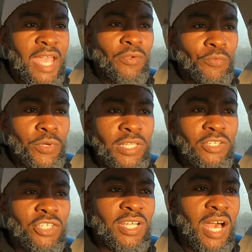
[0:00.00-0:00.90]
And
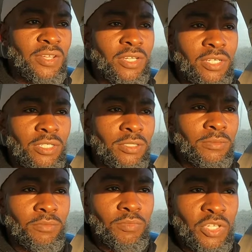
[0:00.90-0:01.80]
really just kind of
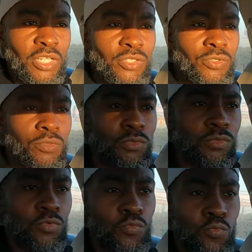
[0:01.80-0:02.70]
just
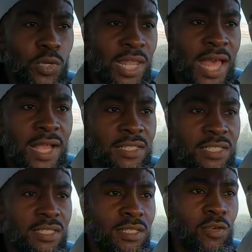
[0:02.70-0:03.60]

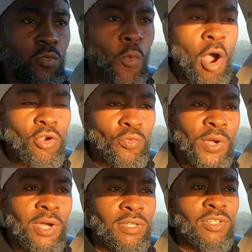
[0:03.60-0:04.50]
relax, walk
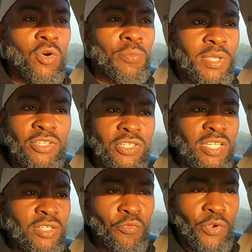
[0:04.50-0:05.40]
around a little bit,
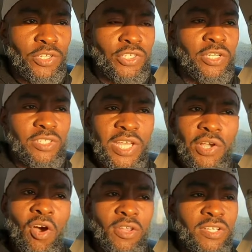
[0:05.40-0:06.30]
just get the fresh air,
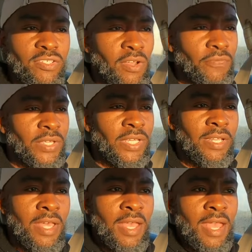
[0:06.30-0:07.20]
take all that stuff
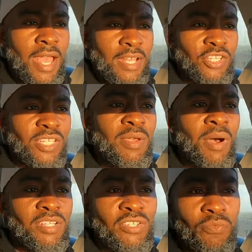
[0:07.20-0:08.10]
in, and just
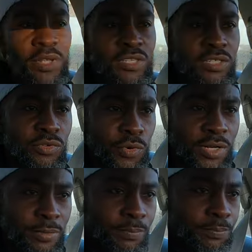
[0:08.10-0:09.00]
get myself mentally
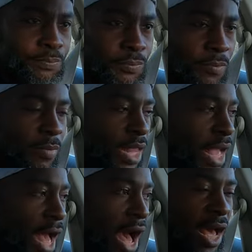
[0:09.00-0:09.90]
ready.
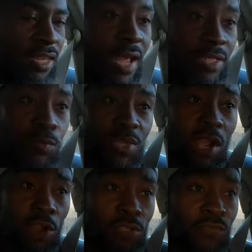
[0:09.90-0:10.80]
I like to
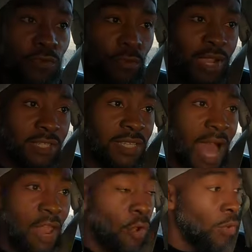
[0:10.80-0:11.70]
be early for races.
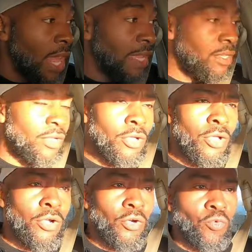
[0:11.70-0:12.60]
I don't like
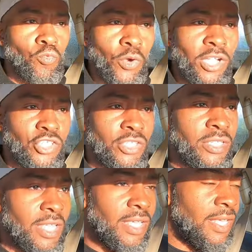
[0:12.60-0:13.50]

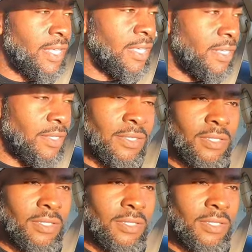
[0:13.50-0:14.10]
rushing, and